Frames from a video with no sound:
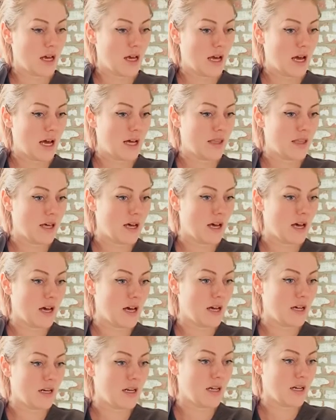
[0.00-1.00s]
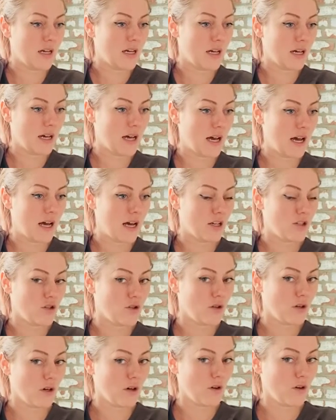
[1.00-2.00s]
And then as you
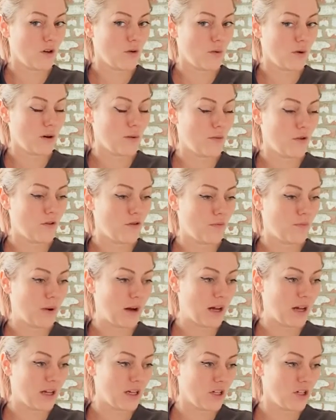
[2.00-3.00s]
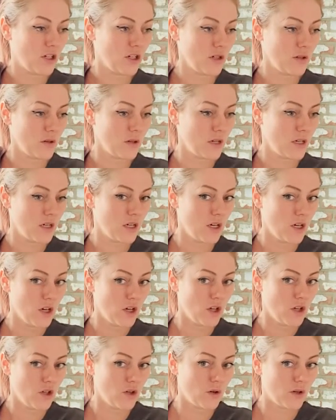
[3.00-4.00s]
go, you want to move behind you.
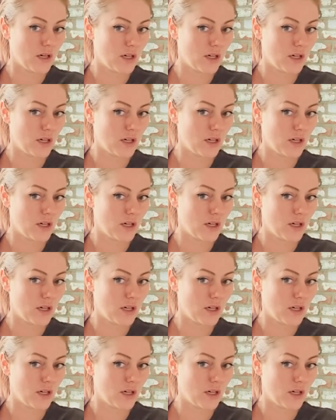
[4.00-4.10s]
You can